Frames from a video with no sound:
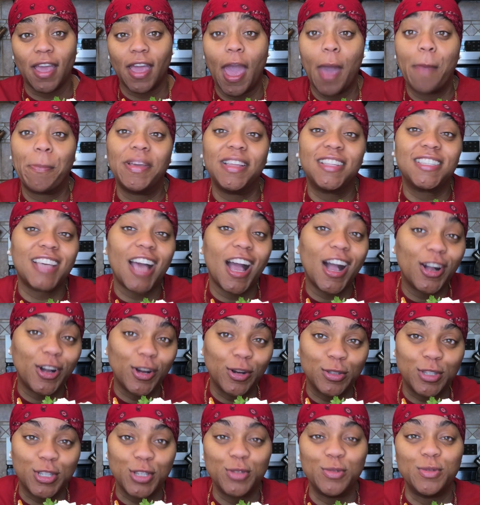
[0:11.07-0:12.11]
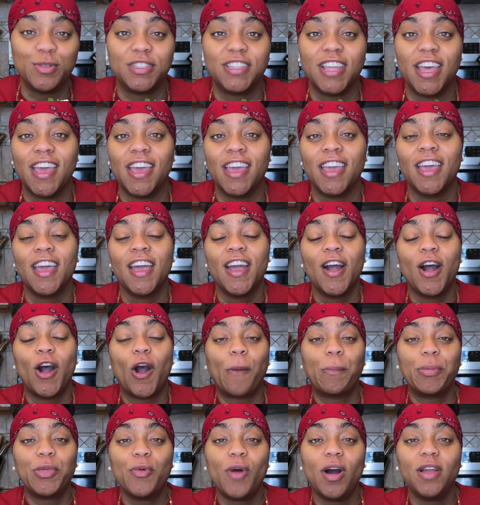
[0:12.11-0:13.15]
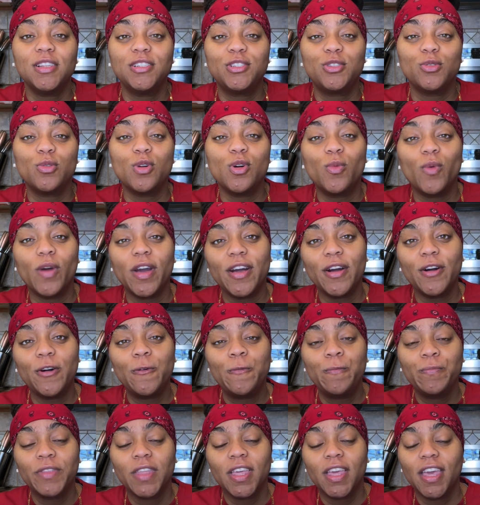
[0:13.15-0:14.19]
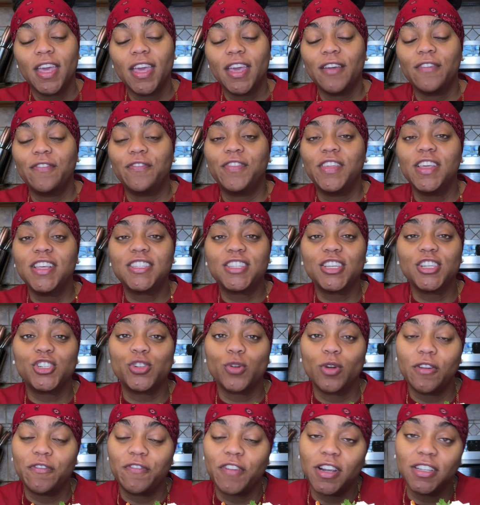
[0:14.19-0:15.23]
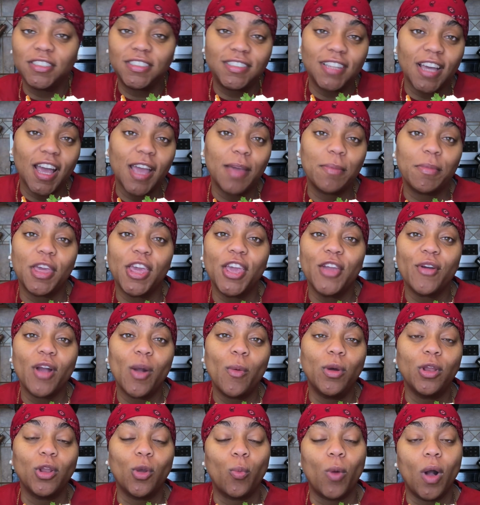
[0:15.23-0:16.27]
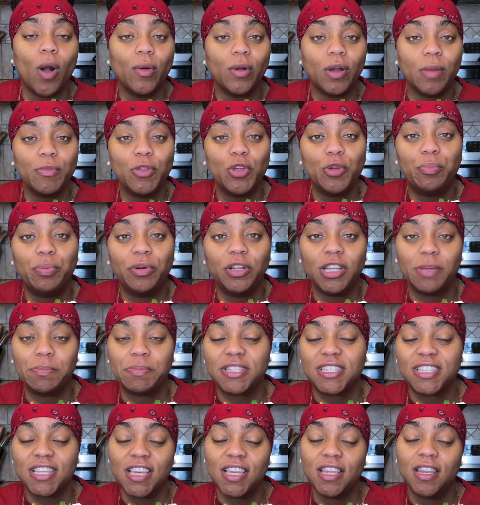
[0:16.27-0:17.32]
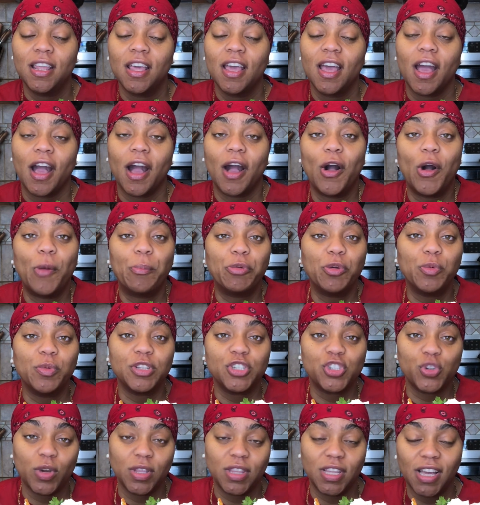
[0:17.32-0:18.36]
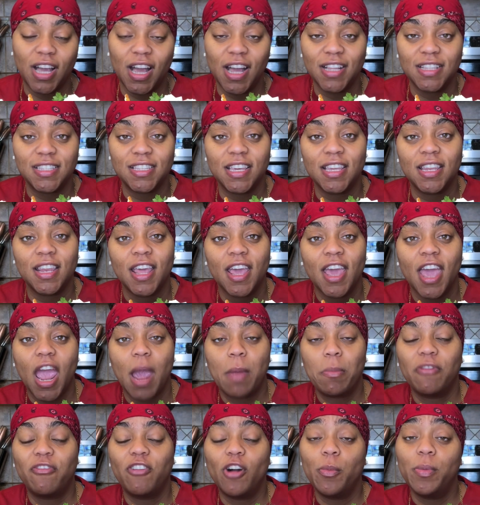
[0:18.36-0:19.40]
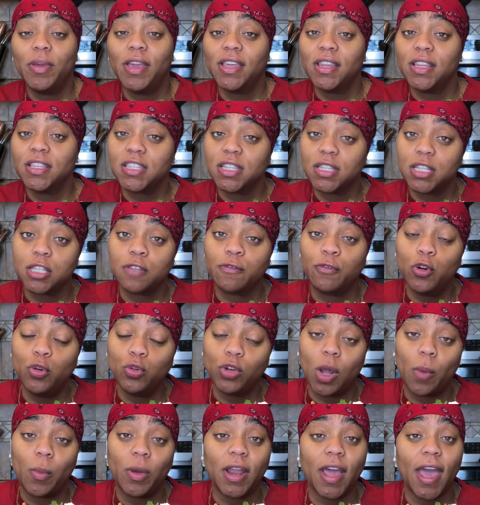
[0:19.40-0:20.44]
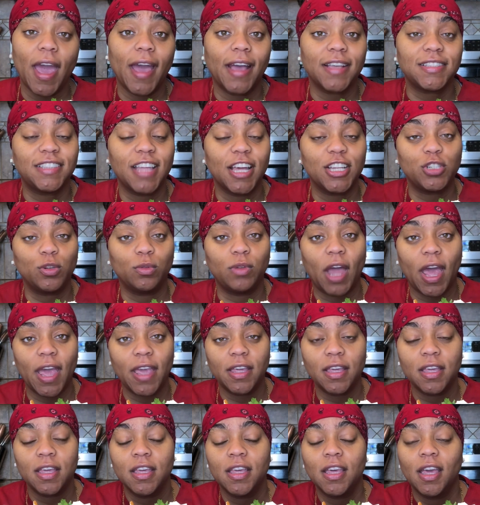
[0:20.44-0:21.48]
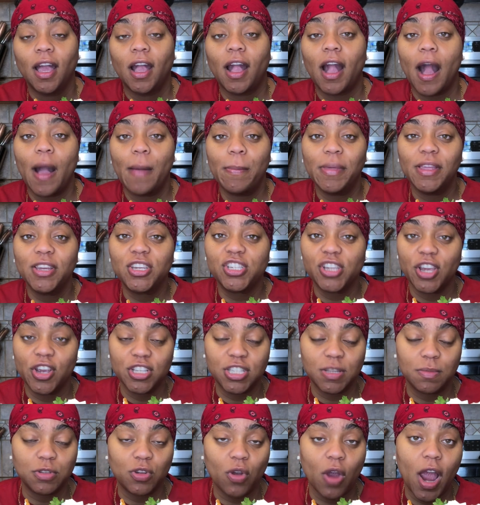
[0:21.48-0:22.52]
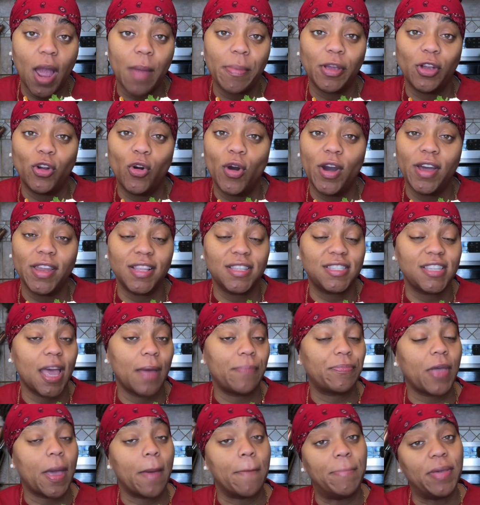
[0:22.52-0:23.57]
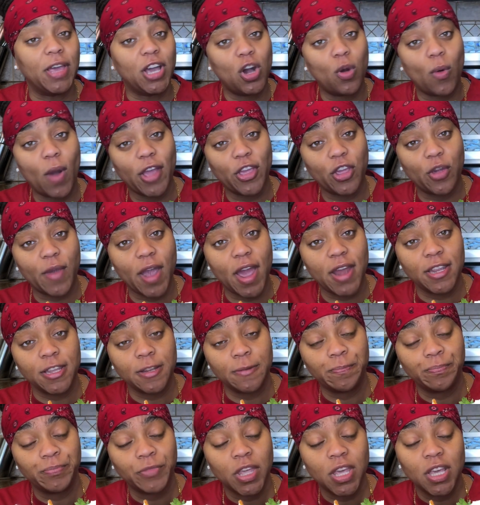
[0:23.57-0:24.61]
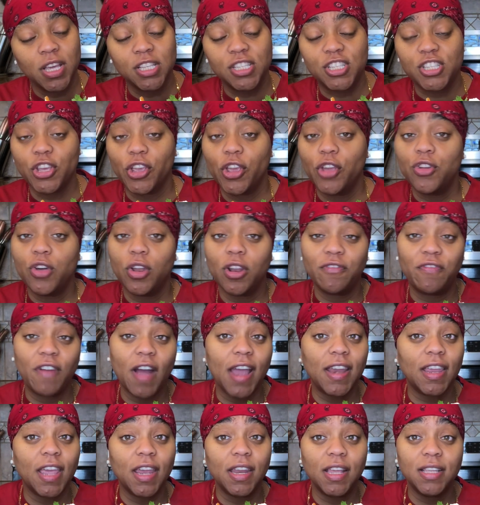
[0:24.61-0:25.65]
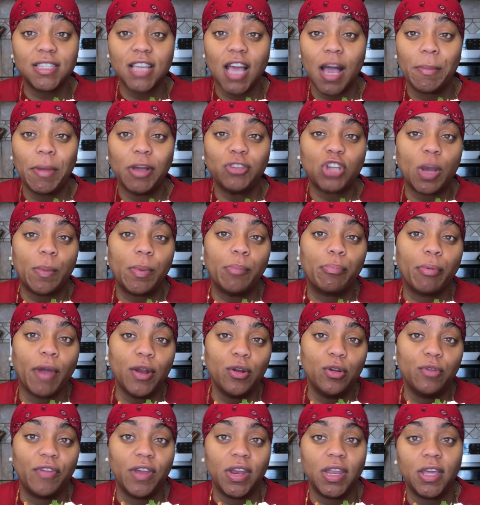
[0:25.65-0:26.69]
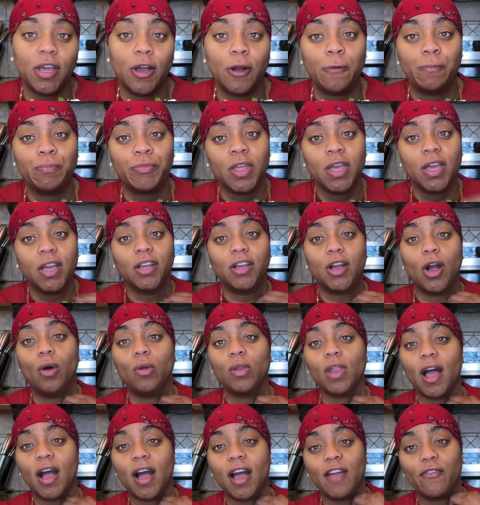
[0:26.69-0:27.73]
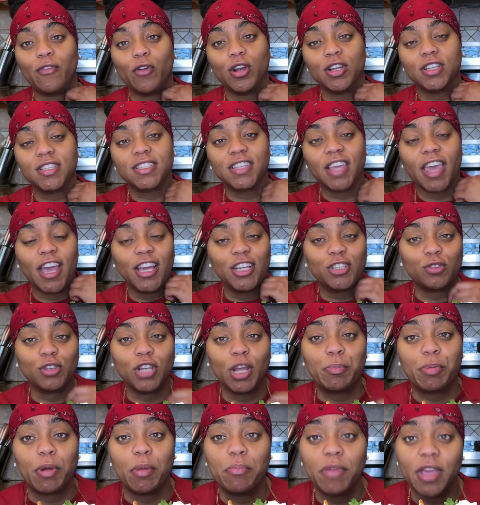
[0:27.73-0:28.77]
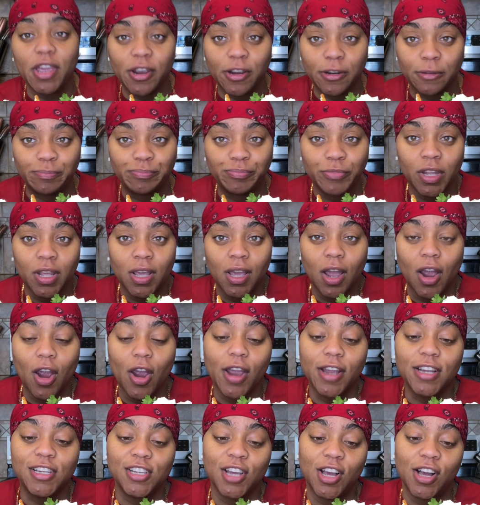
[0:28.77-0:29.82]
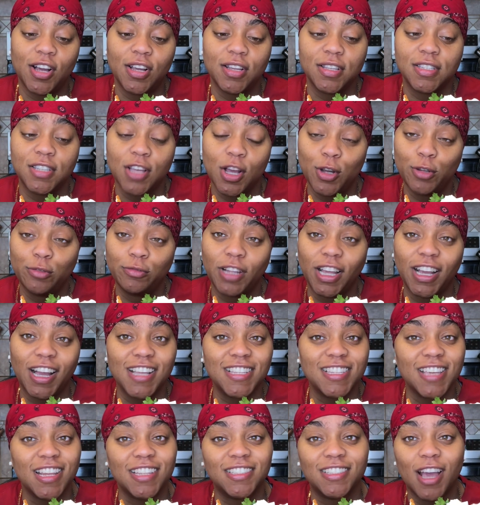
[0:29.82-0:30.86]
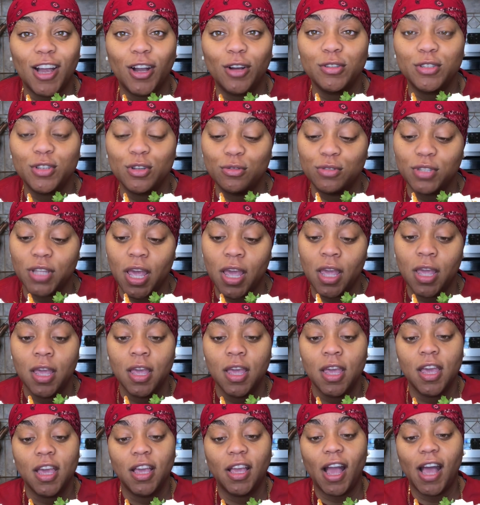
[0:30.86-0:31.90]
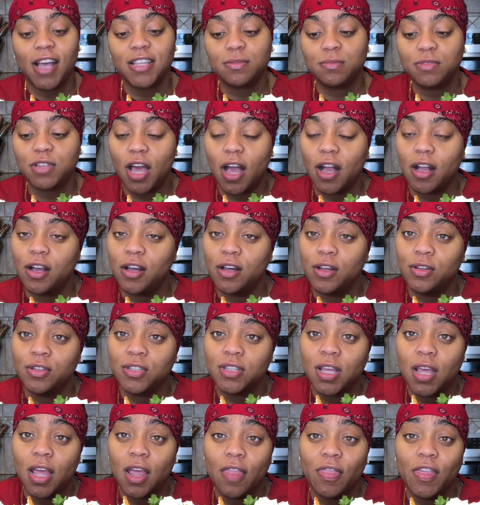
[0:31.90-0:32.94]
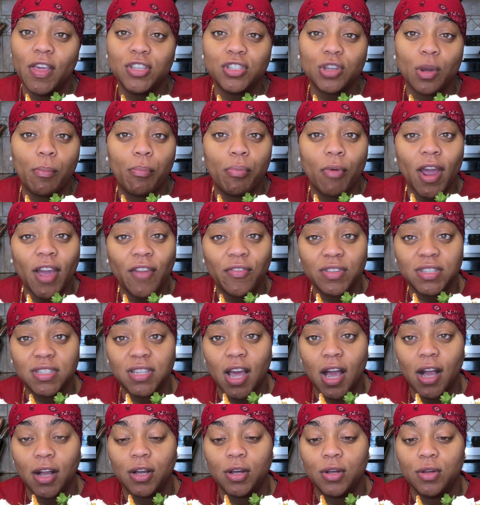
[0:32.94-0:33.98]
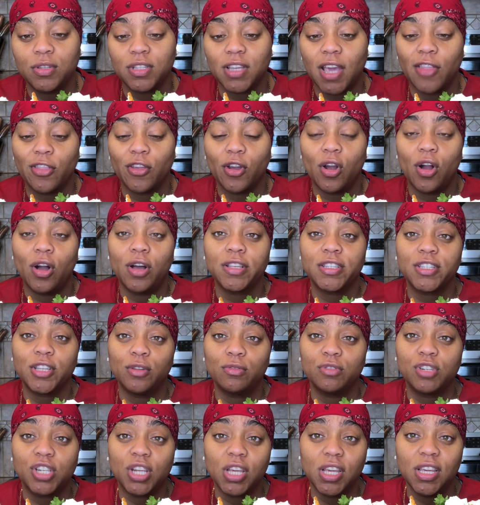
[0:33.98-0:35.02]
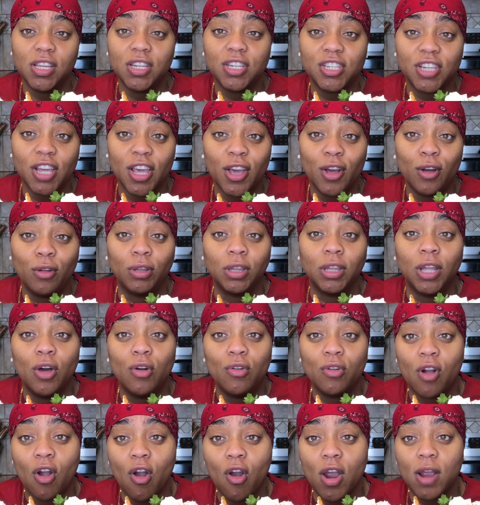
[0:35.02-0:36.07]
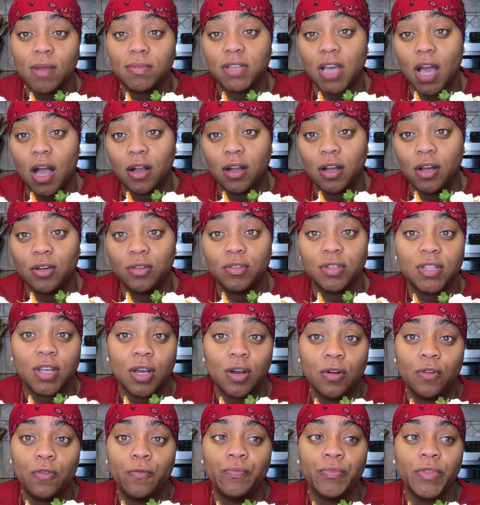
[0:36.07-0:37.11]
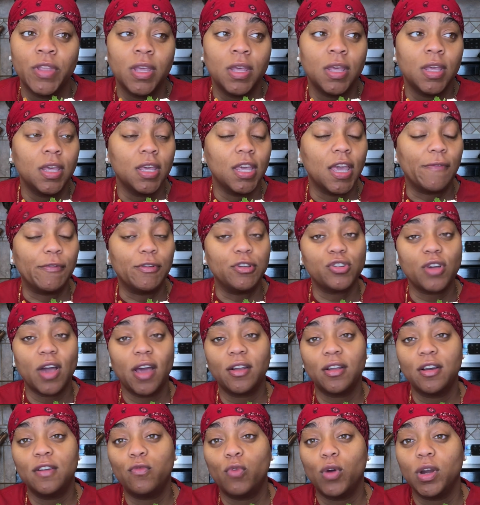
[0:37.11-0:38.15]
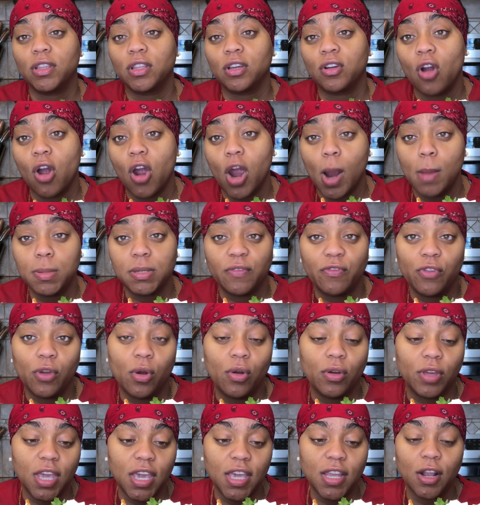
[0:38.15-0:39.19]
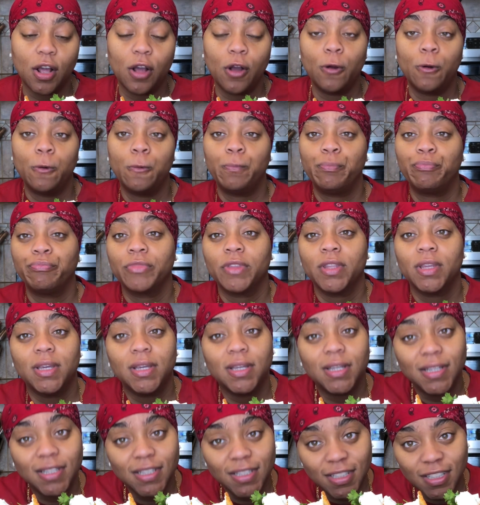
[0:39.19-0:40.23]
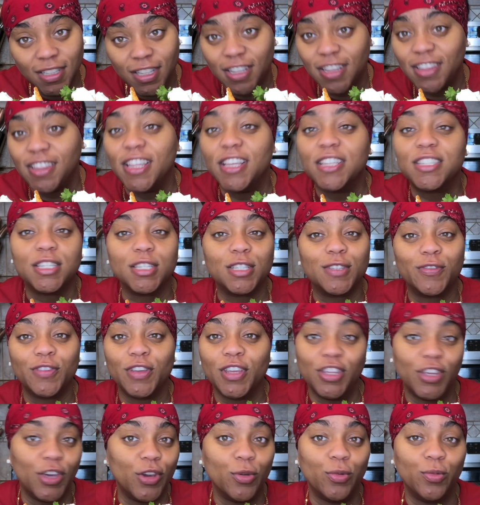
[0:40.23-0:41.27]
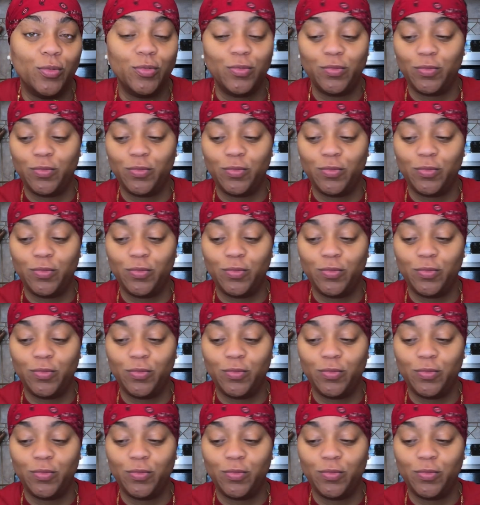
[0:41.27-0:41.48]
Happy Taco Tuesday. Hope you all are doing well. If this is your first time here, I want to welcome you. Pull up a seat. I hope you enjoyed the content. And before we get into this food, I want to ask that you like, comment, share, subscribe, and go ahead and tap that bell while you're at it, so you're notified anytime I drop a brand new video, go live, or schedule a premiere. All right, y'all. So, like I said, it's Taco Tuesday. Got some tacos. These are breakfast tacos, and they're also cheese shell, low-carb tacos. So, if you're trying to avoid the carbs, if you're on keto, this is for you.